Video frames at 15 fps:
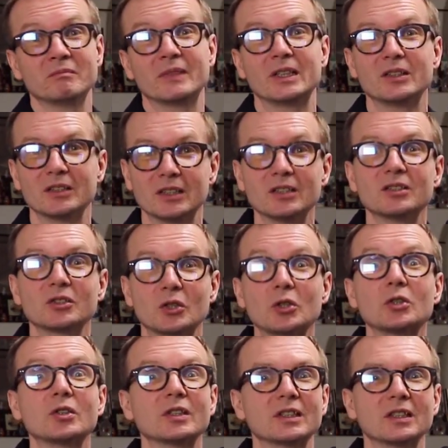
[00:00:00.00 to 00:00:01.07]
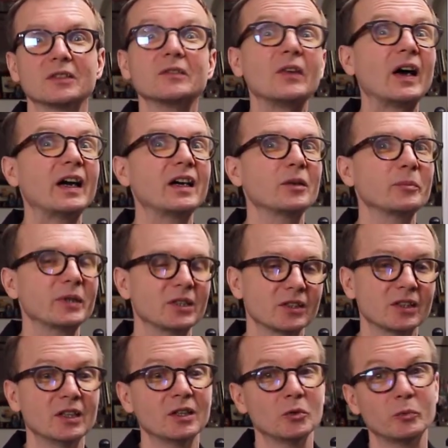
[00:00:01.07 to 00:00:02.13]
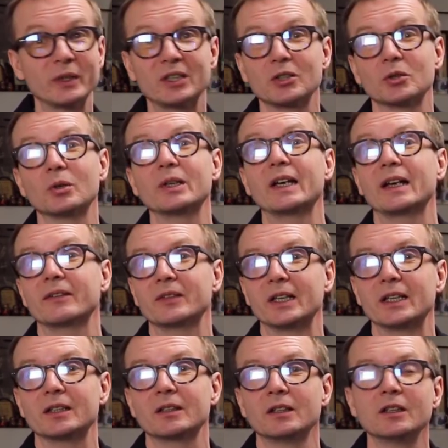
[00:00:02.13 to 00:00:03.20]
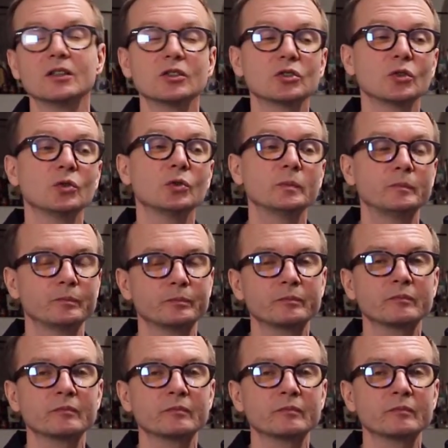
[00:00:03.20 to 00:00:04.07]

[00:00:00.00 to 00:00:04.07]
in this current environment we cannot have that. So